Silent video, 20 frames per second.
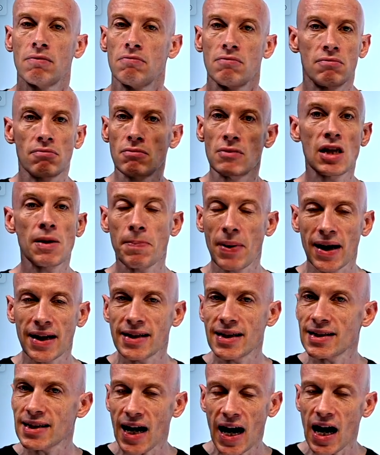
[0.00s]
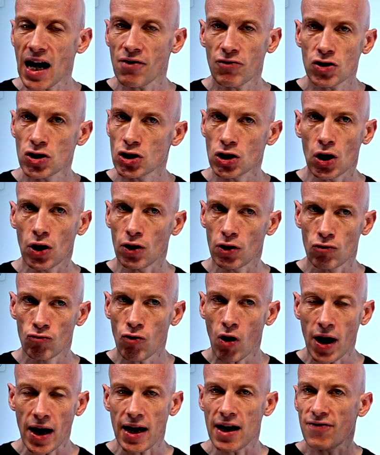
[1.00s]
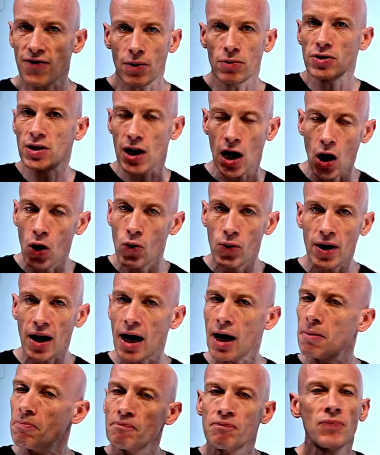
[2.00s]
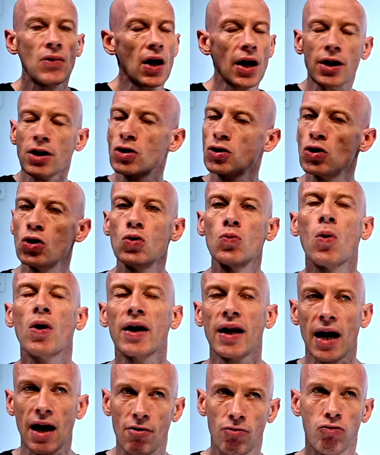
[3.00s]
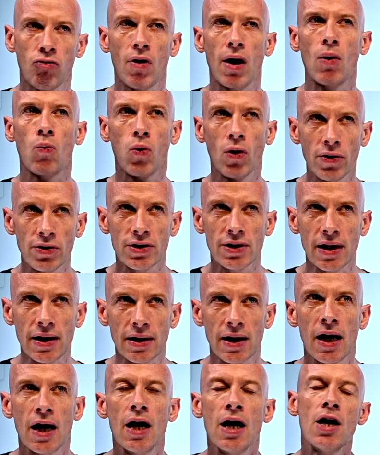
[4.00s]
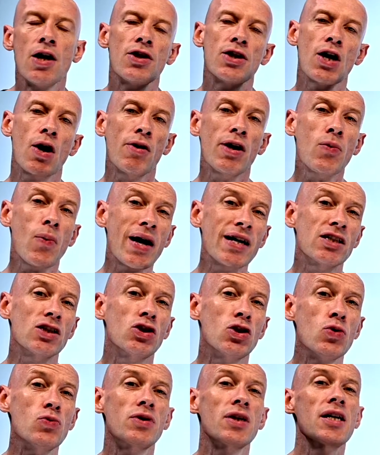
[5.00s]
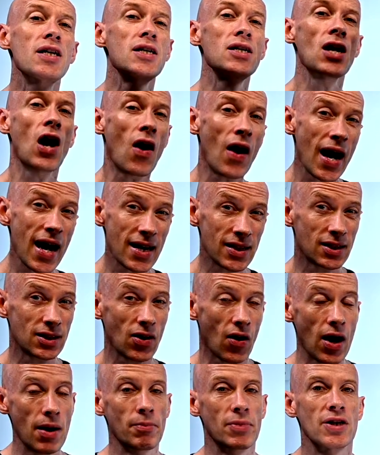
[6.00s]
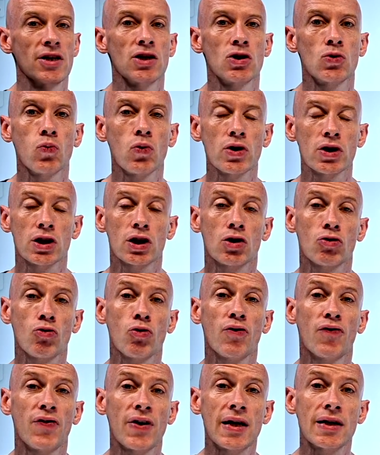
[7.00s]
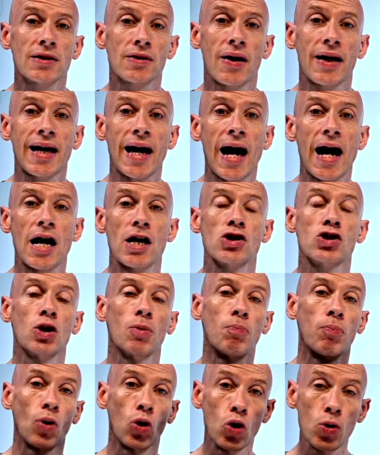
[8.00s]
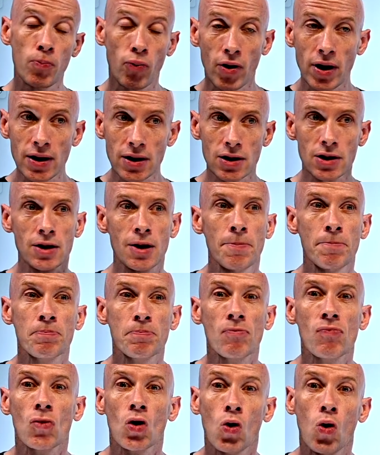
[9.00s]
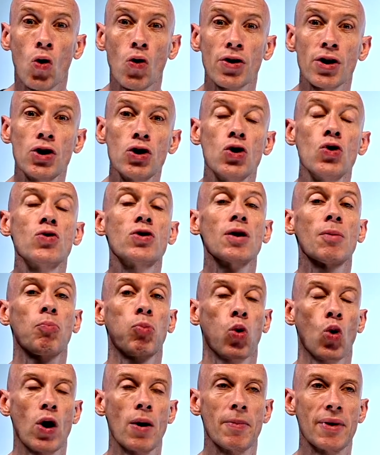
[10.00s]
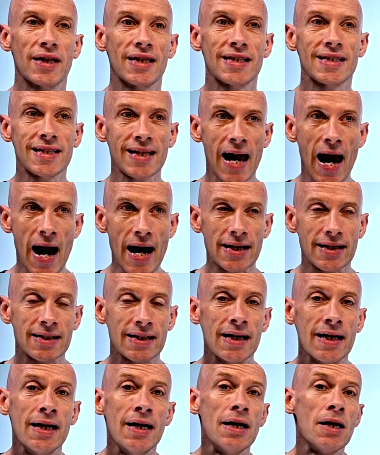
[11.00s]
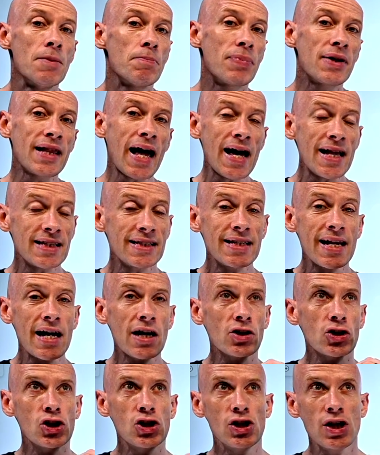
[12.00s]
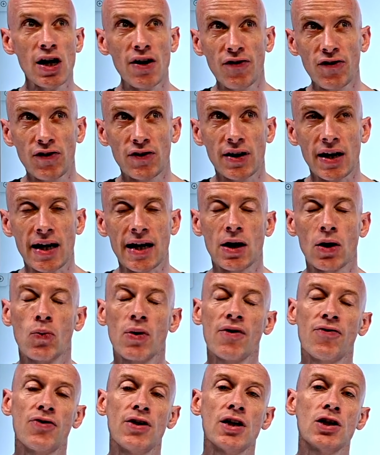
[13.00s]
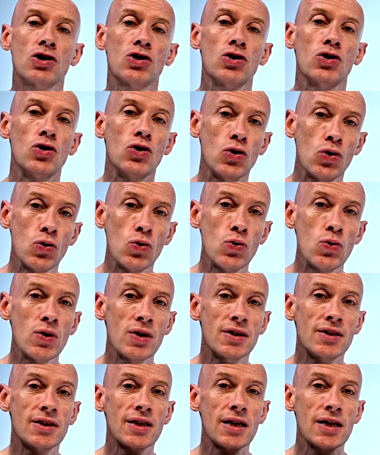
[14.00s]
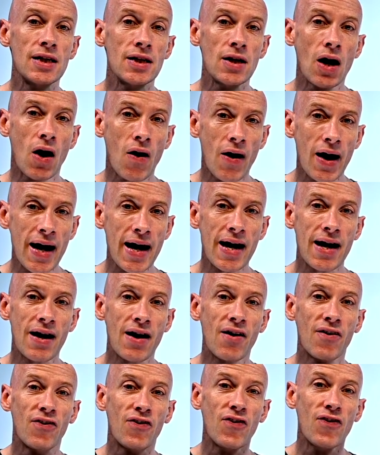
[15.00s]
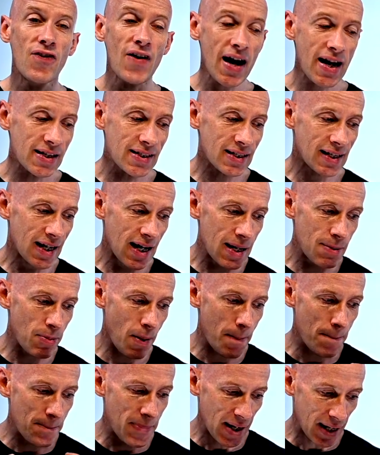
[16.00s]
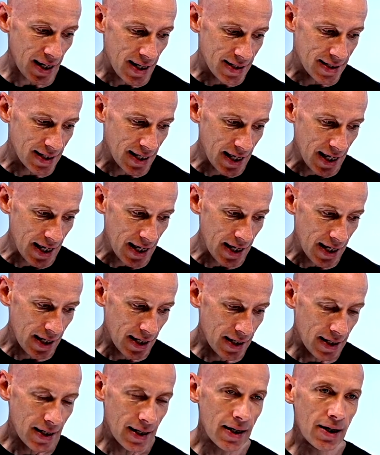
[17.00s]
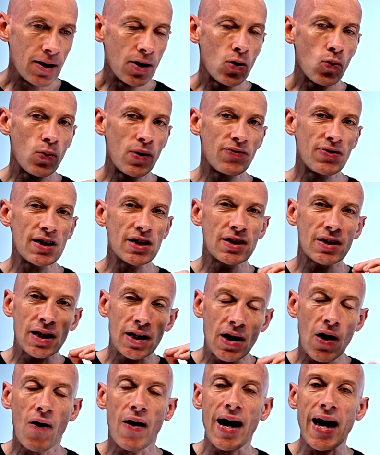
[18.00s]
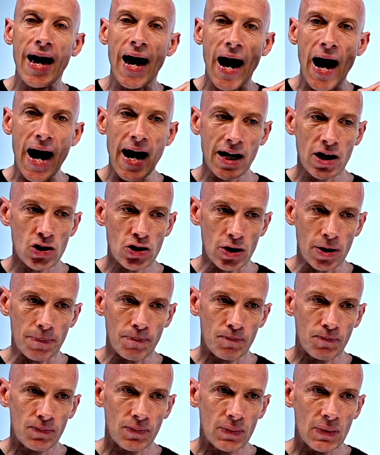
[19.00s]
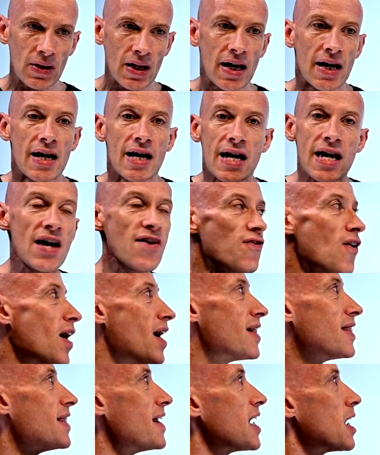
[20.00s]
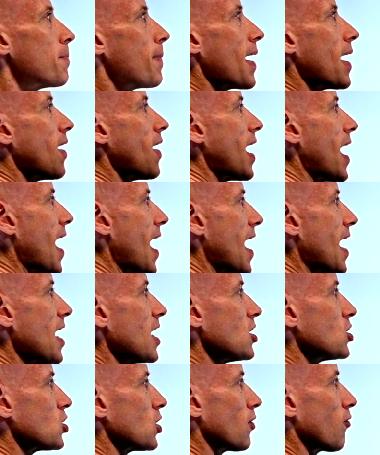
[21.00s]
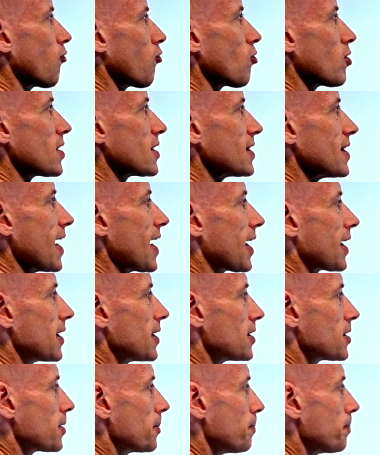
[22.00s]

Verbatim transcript: the ability to have a certain right. If I was the owner, I could do whatever I wanted. The only way to do deny assignments was through things like Azure Blueprints or the new deployment stacks. But that's now shifting with this new deny effect capability with this deny action. If I think about Azure for a second,